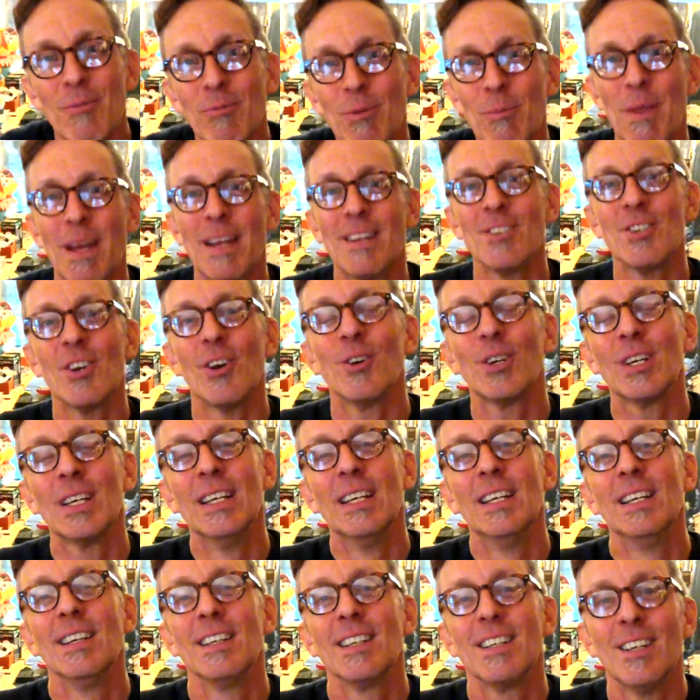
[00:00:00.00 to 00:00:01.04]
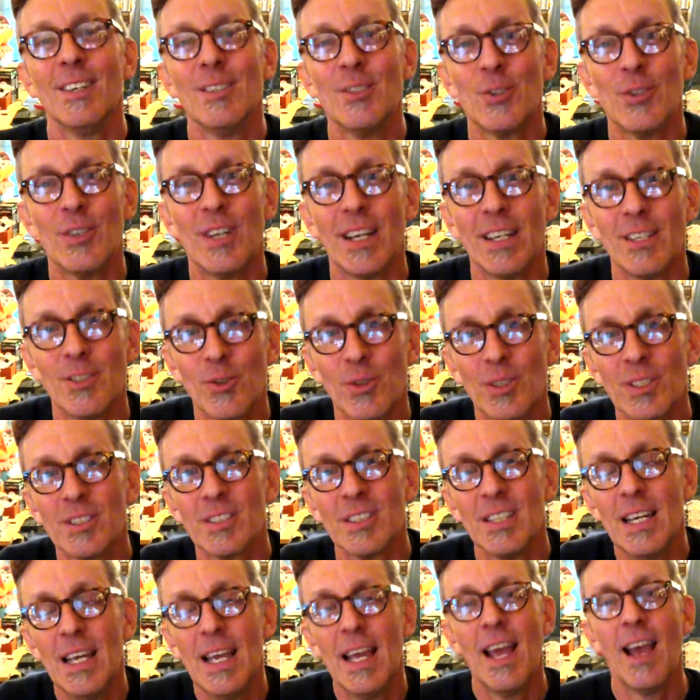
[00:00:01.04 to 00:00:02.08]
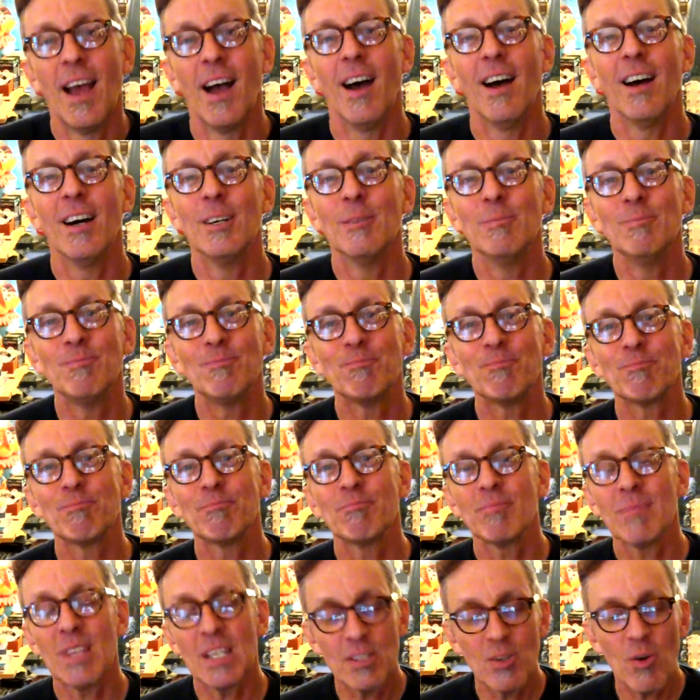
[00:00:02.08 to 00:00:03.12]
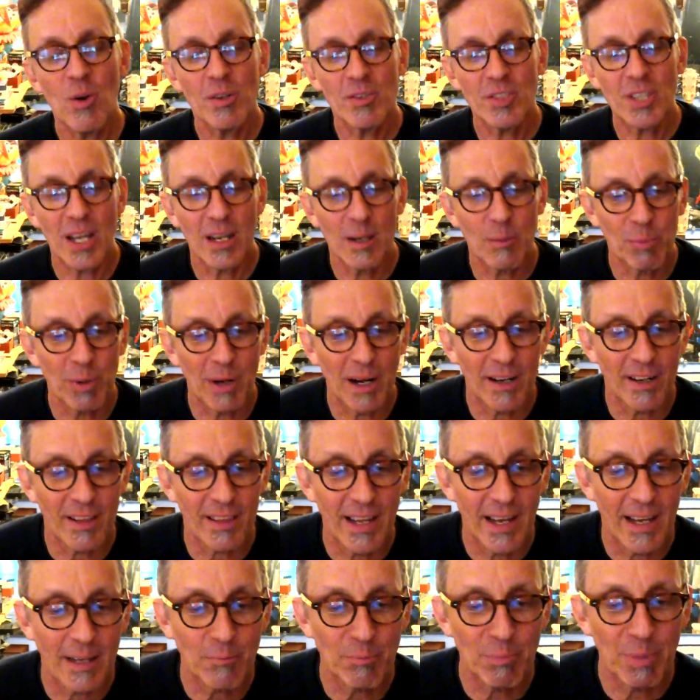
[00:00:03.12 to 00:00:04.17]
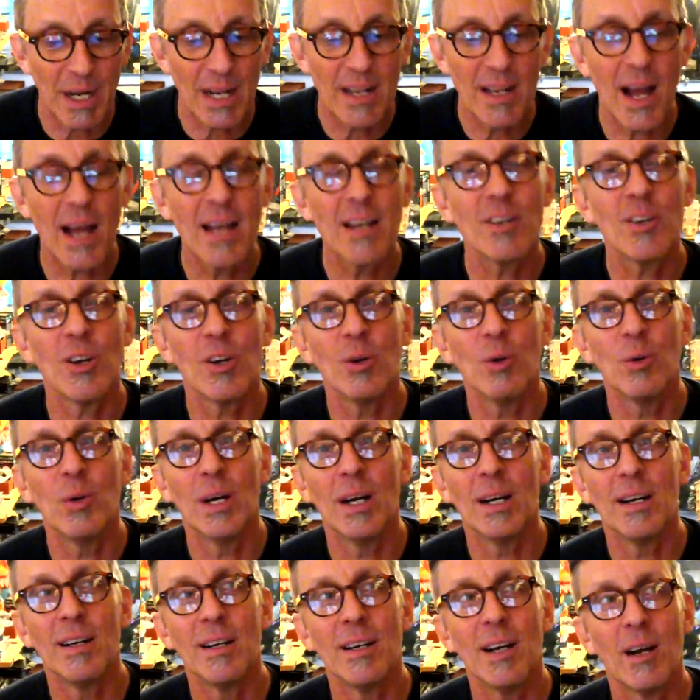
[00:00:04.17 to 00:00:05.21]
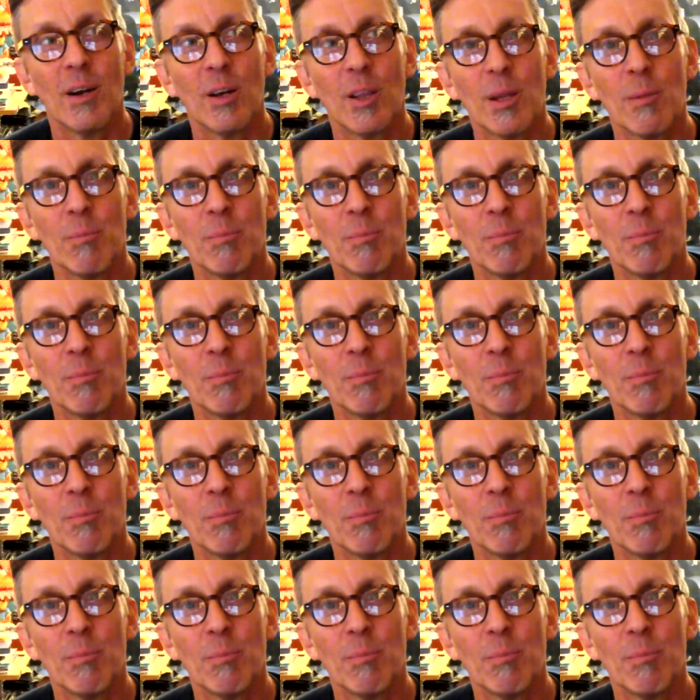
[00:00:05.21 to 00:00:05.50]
from that joke. Guns are dangerous. So I was kind of proud of that. But I don't know, the